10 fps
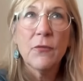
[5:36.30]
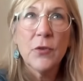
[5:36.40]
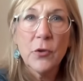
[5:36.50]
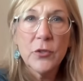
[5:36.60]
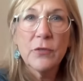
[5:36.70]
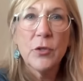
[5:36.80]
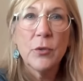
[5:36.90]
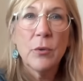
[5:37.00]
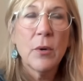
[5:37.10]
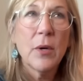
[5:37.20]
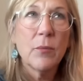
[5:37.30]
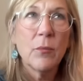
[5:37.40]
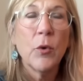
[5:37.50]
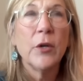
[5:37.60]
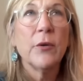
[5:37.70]
for those of you who are
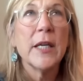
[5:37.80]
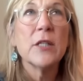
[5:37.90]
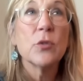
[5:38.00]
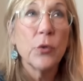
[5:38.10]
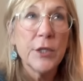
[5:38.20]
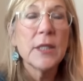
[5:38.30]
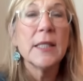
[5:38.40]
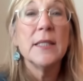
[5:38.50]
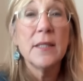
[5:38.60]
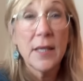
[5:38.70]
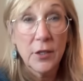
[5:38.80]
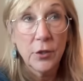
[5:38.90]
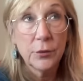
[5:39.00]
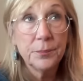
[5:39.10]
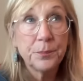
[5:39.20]
wondering, is going to
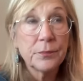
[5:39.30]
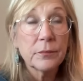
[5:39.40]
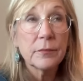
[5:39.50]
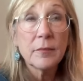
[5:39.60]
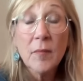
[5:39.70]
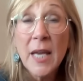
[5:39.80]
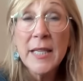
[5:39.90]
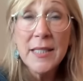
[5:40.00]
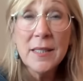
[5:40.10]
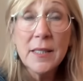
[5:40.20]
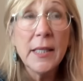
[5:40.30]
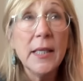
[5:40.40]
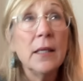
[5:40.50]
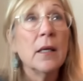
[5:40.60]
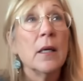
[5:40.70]
continue. I did
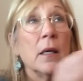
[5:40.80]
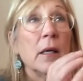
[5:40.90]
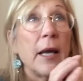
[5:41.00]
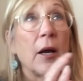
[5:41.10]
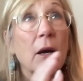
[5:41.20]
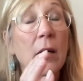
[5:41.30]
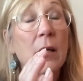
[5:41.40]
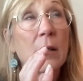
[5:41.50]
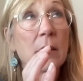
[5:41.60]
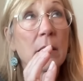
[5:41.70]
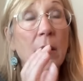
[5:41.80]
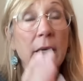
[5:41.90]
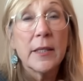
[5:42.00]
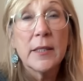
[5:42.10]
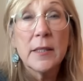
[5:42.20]
see
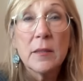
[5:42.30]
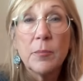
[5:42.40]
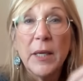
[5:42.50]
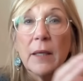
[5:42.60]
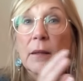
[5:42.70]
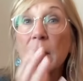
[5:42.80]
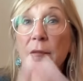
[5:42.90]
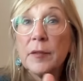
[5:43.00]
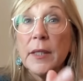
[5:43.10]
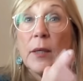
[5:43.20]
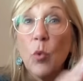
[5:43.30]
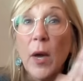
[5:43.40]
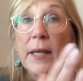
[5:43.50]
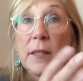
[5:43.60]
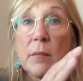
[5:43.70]
August as being a lovely
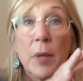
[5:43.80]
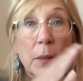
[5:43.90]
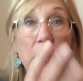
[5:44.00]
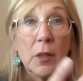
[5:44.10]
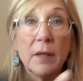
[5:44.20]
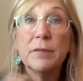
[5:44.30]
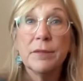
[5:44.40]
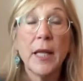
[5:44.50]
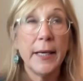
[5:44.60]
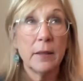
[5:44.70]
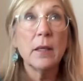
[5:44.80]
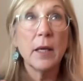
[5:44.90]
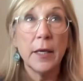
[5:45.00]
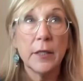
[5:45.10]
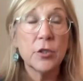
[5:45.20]
white bubble of light,
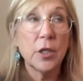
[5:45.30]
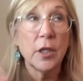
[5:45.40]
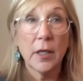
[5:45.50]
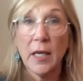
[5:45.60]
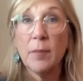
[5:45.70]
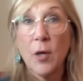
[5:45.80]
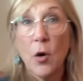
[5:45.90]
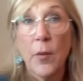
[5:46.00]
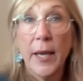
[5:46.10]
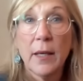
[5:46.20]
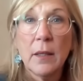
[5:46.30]
and it's going to keep going.